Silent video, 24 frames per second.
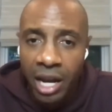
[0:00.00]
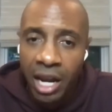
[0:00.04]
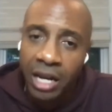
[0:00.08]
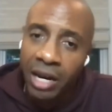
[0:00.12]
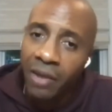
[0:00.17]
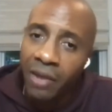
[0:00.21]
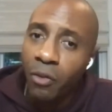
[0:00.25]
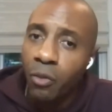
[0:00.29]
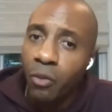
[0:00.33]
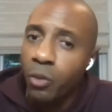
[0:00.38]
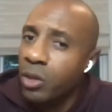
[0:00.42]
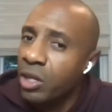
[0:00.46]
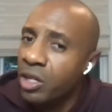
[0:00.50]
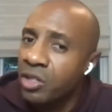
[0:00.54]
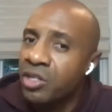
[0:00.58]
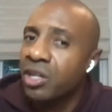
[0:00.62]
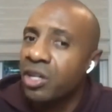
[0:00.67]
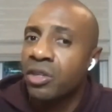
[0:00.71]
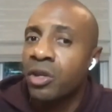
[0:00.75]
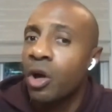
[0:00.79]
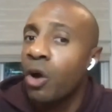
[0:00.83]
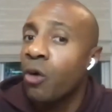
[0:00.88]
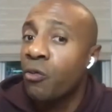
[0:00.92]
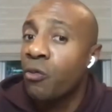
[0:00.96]
And I never really
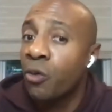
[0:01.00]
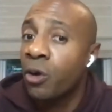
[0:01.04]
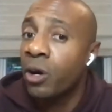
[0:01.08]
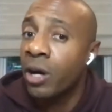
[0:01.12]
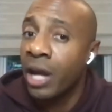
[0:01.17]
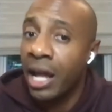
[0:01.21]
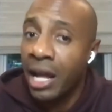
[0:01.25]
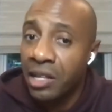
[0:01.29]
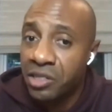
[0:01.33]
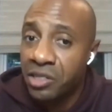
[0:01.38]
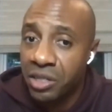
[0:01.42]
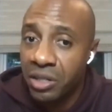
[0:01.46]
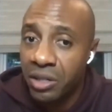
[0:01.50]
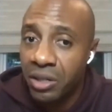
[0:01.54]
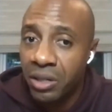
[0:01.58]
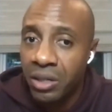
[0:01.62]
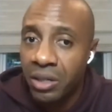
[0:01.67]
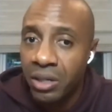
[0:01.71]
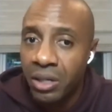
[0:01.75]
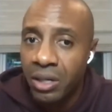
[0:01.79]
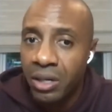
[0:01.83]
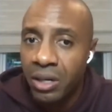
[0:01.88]
took no for an answer.